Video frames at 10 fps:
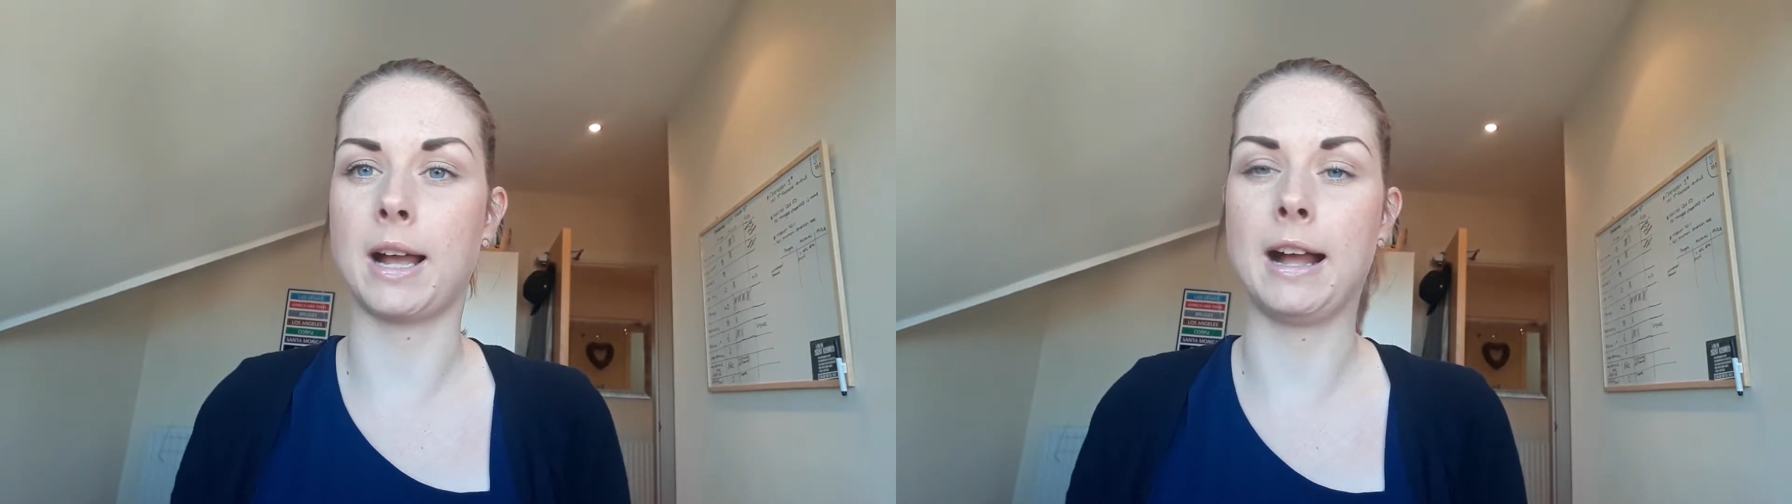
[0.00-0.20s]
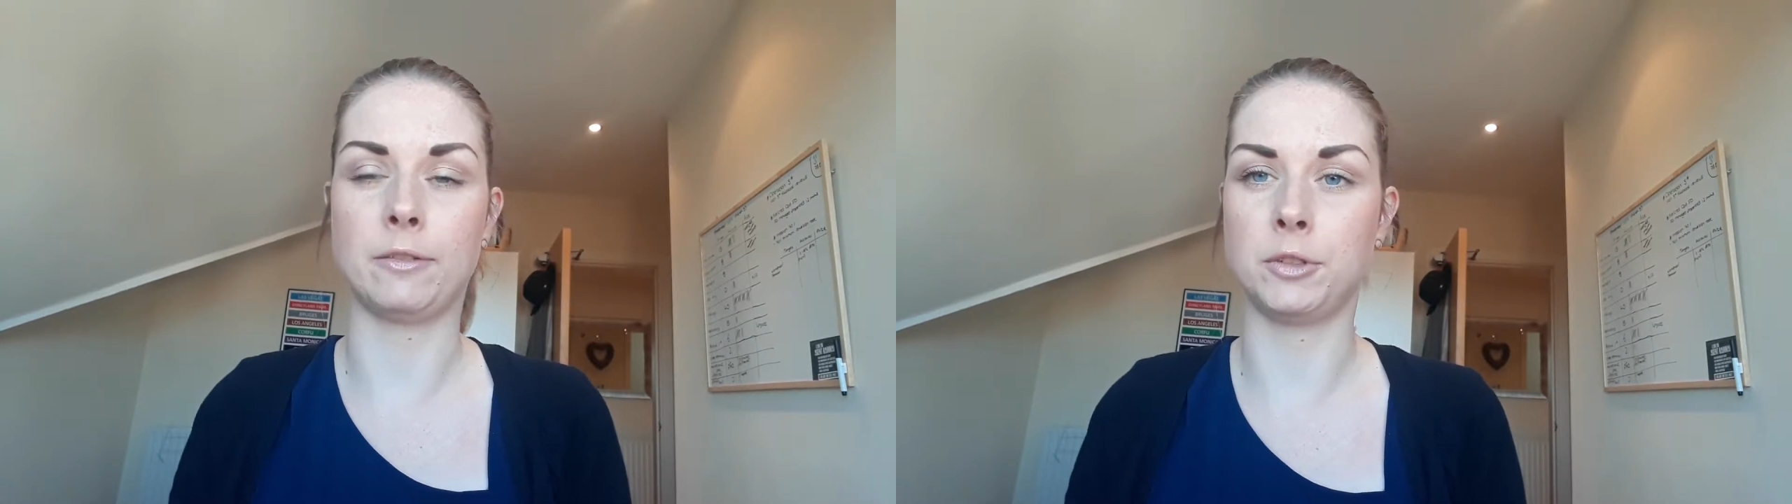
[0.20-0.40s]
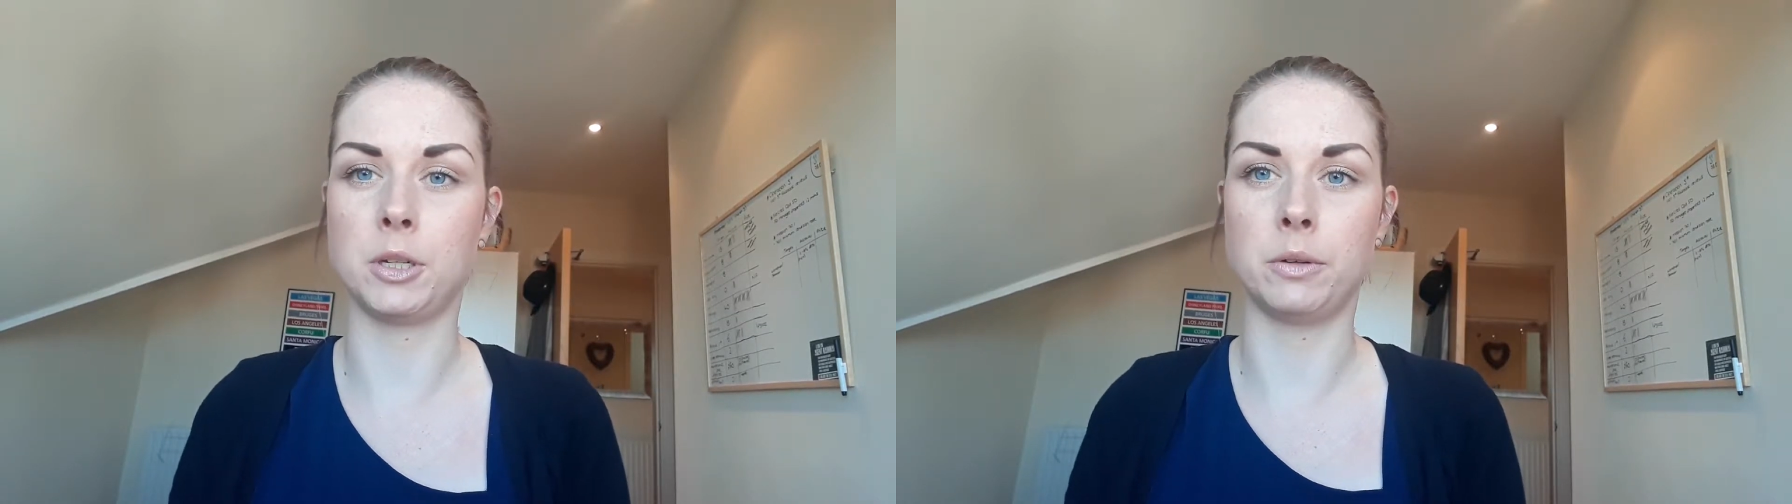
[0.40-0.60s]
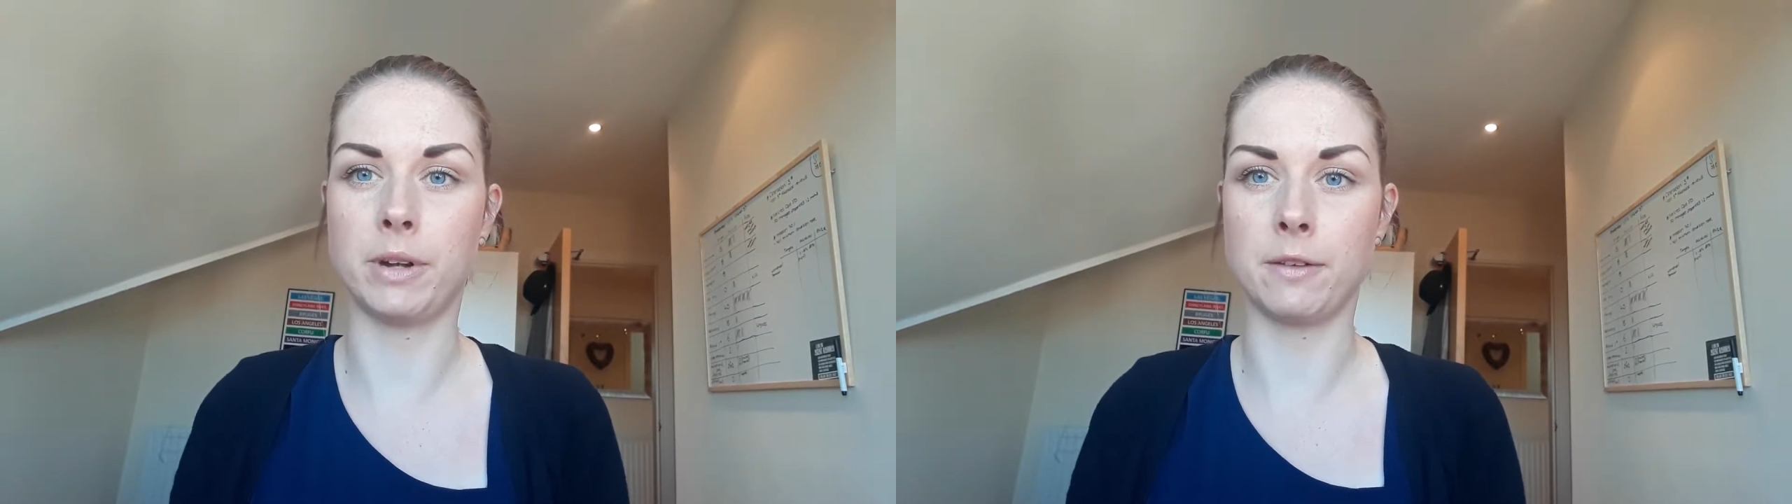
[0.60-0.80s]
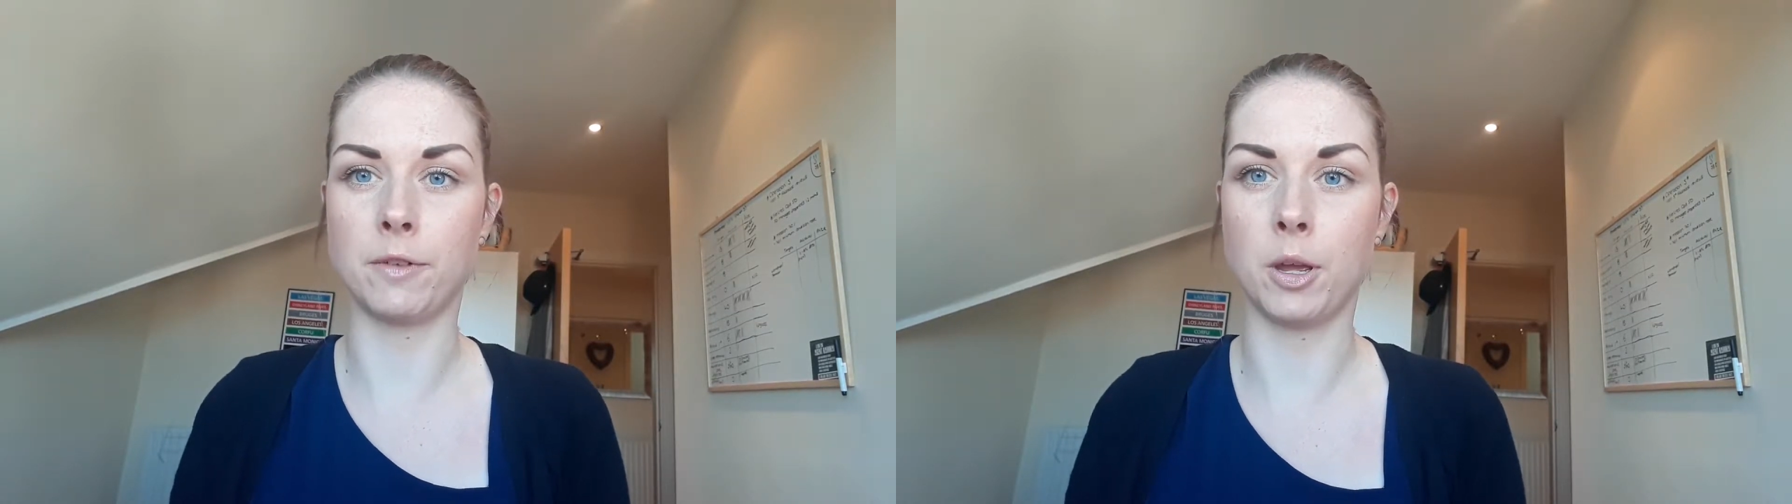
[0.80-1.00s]
have to do a
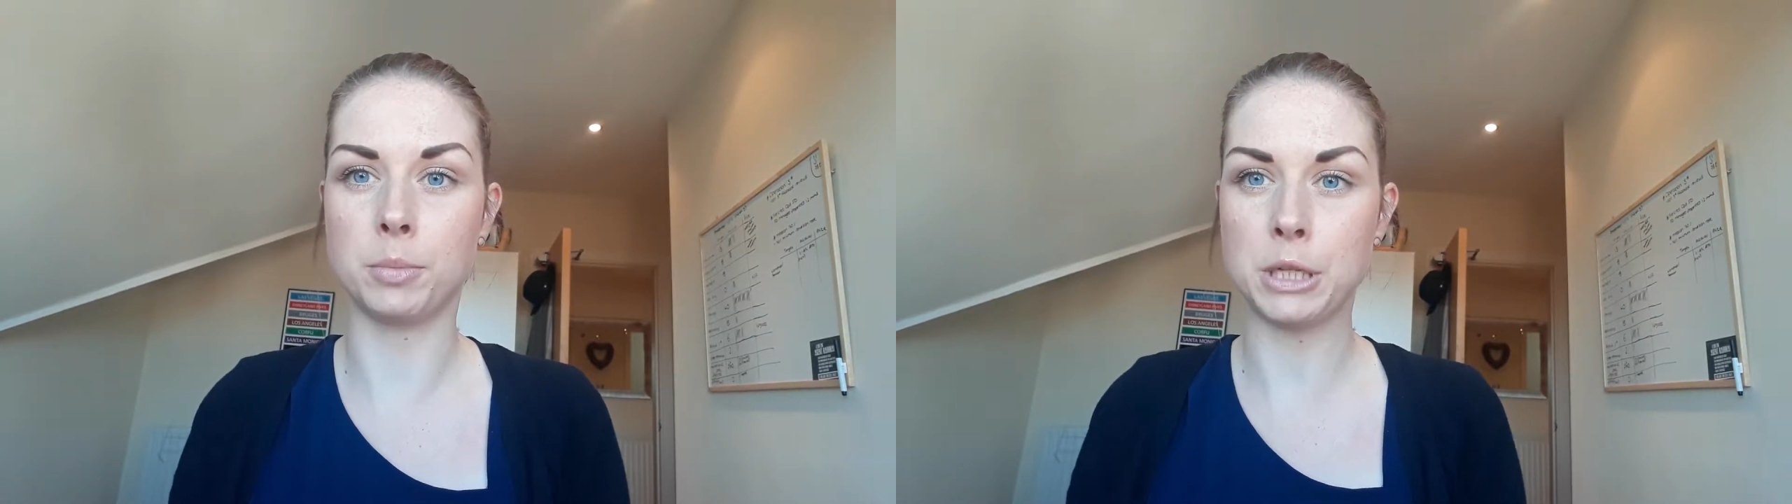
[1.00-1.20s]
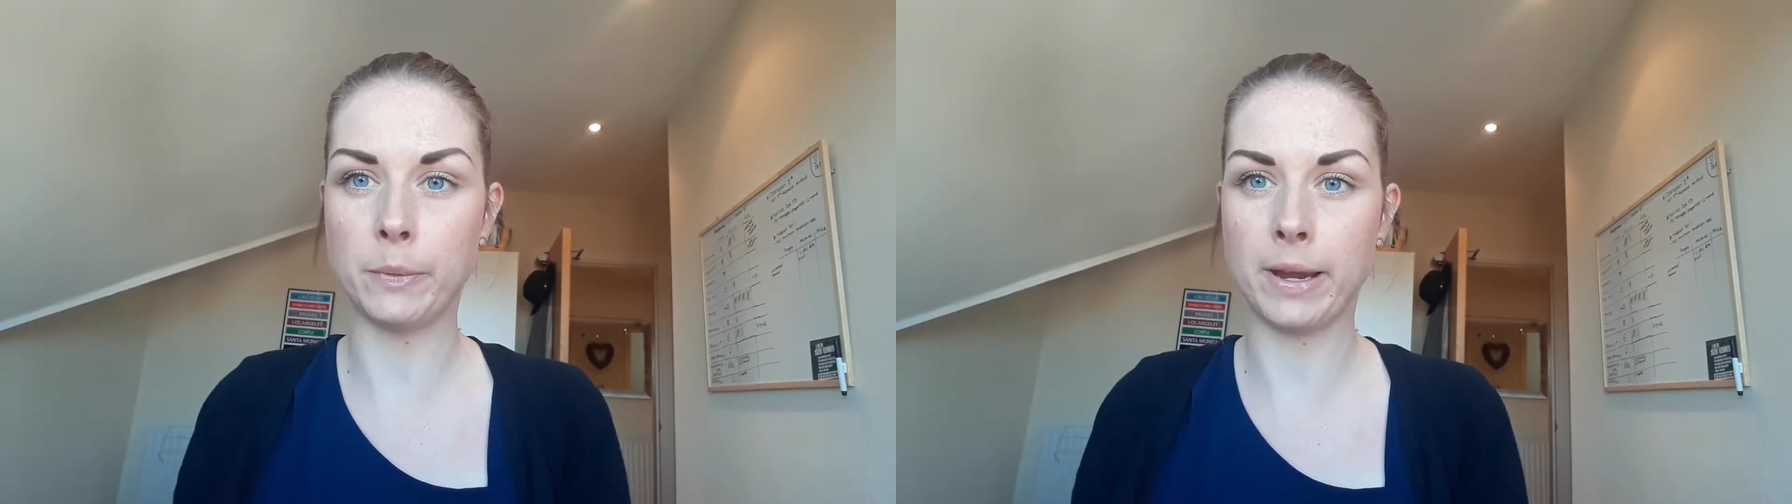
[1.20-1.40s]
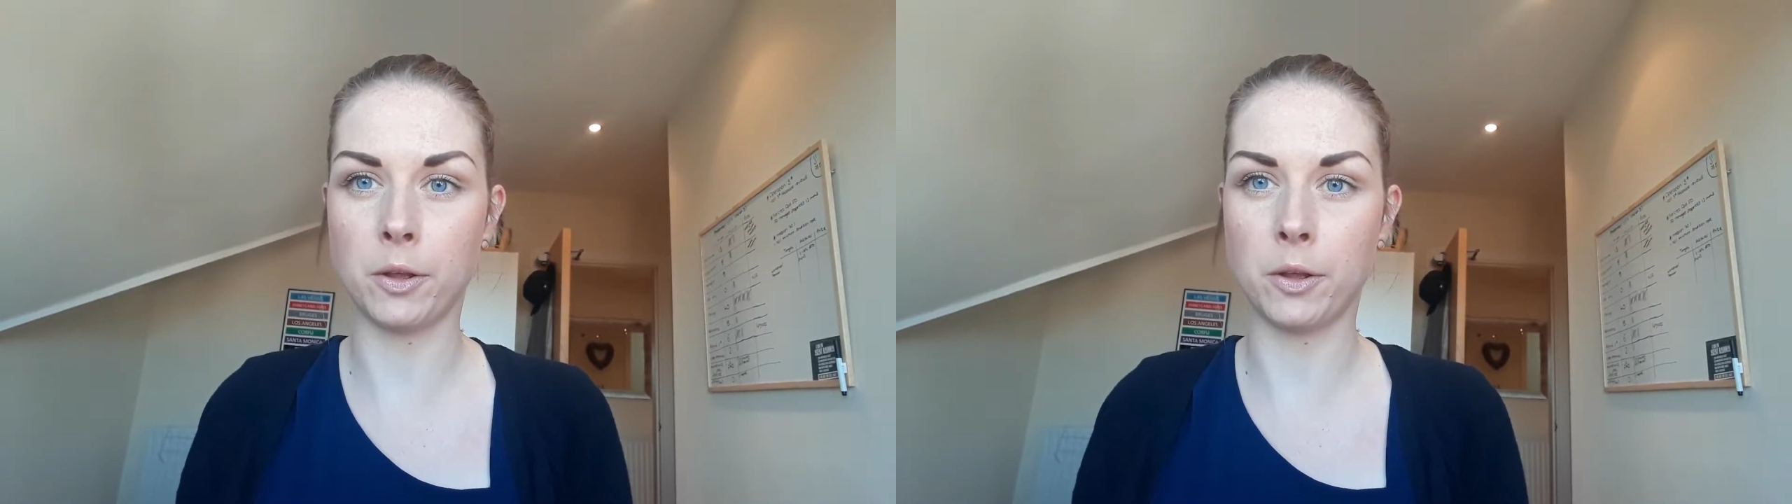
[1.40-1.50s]
refurb to it,